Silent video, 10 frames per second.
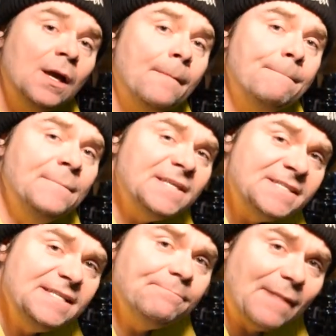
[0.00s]

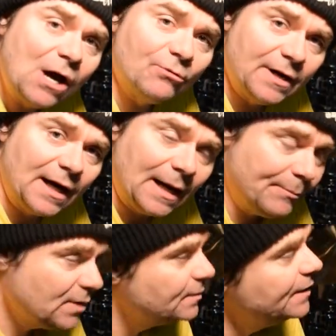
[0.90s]
Misty Mountain
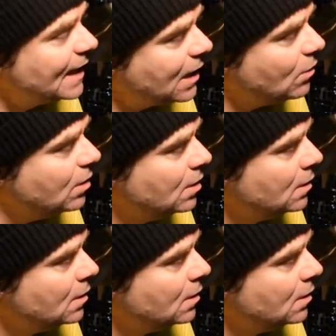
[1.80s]
Hop. Now,